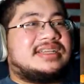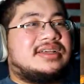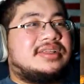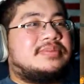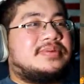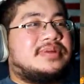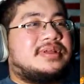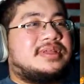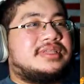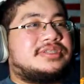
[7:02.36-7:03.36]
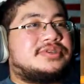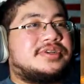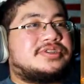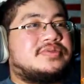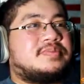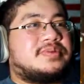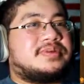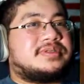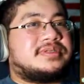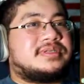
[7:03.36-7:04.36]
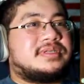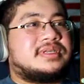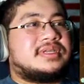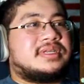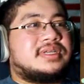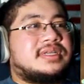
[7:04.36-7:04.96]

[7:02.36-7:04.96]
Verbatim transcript: all the well, situational reports. So you're a